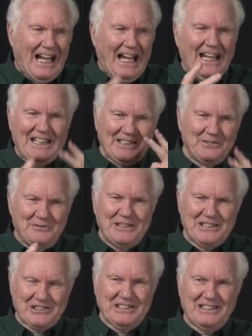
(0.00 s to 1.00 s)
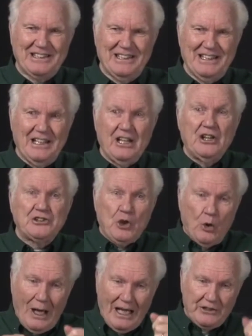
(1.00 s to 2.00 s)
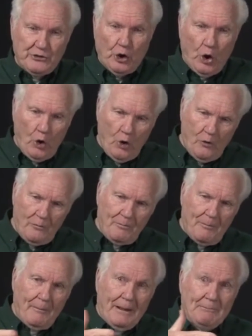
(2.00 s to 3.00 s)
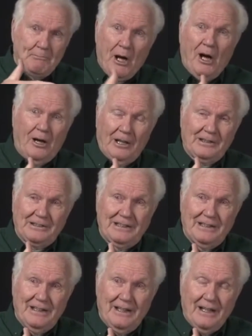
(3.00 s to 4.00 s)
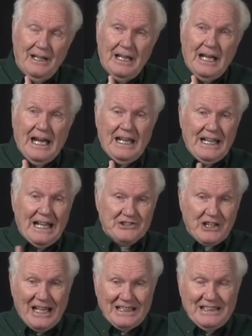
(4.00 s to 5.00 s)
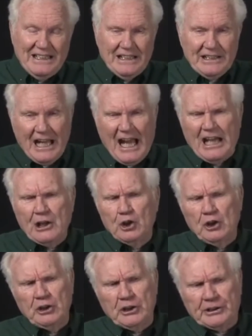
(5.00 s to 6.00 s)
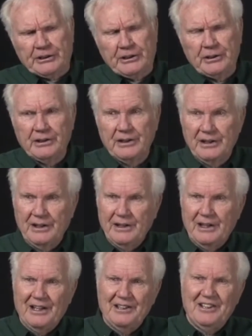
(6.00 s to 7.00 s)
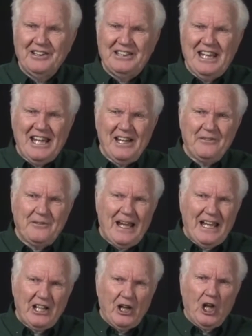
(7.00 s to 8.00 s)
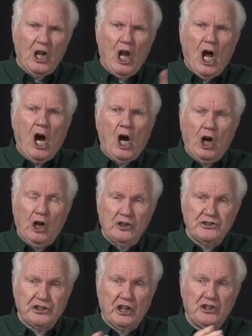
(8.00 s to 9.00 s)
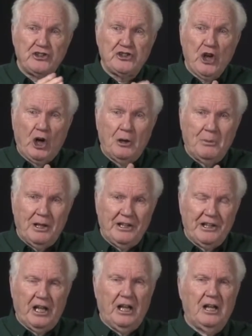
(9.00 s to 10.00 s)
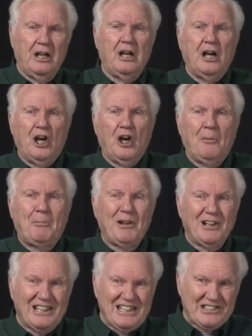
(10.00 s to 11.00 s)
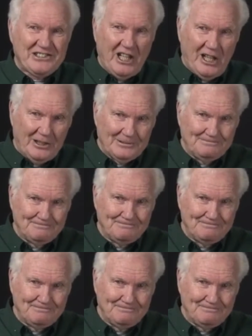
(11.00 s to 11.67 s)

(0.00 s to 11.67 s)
I had to visit. So I drove and parked. And as I did, I looked. The deaf had a large a German uh, uh, police dog.